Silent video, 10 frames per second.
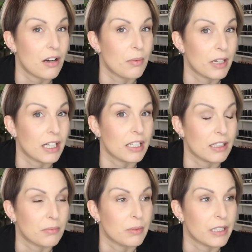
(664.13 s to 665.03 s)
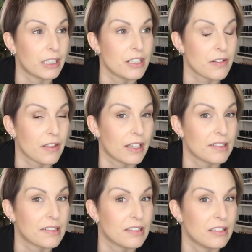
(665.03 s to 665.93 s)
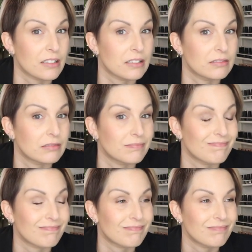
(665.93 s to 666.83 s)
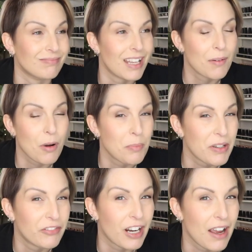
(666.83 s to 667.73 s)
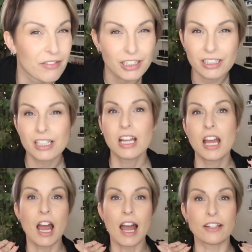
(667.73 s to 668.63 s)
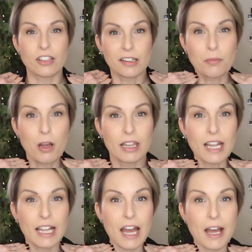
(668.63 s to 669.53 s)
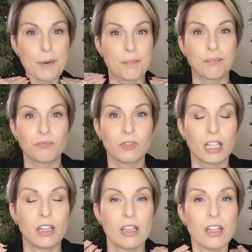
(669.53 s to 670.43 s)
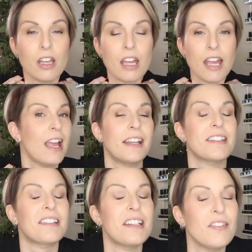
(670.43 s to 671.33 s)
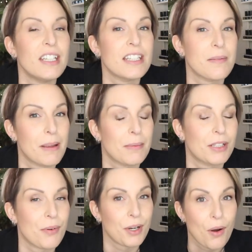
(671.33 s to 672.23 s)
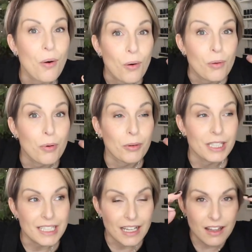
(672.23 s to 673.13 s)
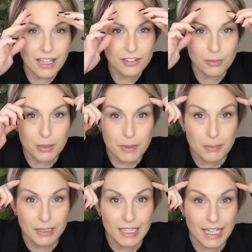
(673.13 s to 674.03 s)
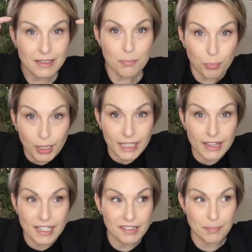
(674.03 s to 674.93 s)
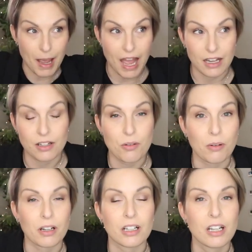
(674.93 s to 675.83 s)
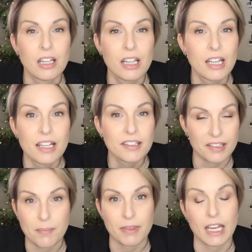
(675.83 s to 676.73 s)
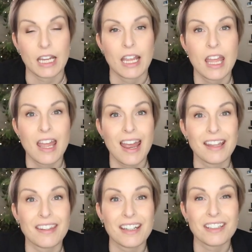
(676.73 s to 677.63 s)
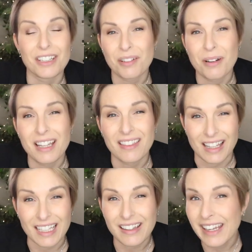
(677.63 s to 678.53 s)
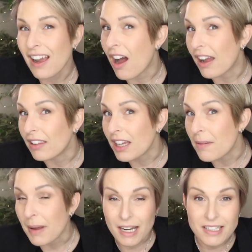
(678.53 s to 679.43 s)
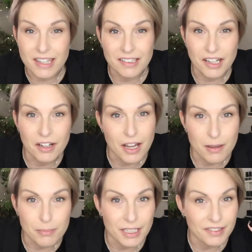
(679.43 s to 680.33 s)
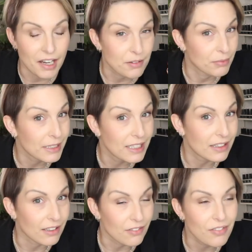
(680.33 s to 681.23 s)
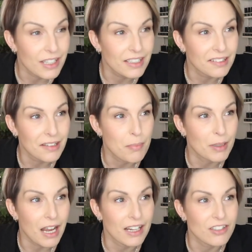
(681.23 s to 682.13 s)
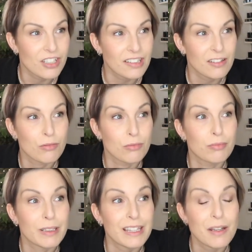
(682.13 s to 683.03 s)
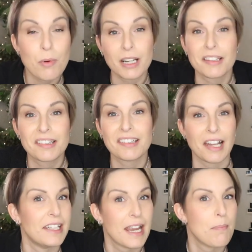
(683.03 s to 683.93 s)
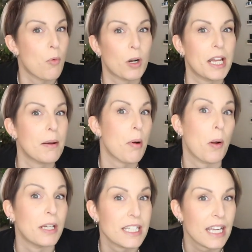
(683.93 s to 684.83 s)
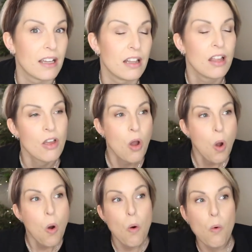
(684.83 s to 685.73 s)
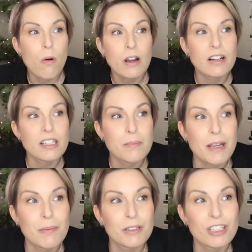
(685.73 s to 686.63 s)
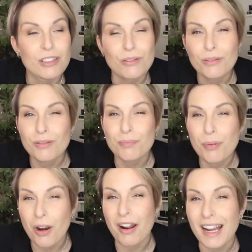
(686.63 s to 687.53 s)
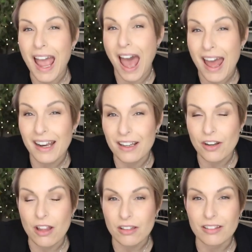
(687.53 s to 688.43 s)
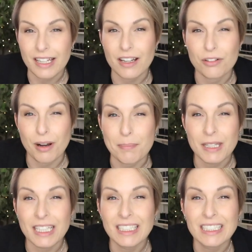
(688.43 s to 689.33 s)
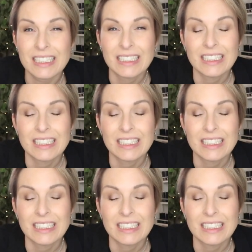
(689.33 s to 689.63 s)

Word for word: We're gonna, we're gonna do this. It won't be forever. I just want like a, it doesn't even need to be able to go in a whole ponytail. I just want to be able to like bring this back or something. And then, you know what, likely I'll come back to this haircut because I really love this, but I just really want a Sunday morning ponytail or to be able to put on a hat and not look like a gremlin.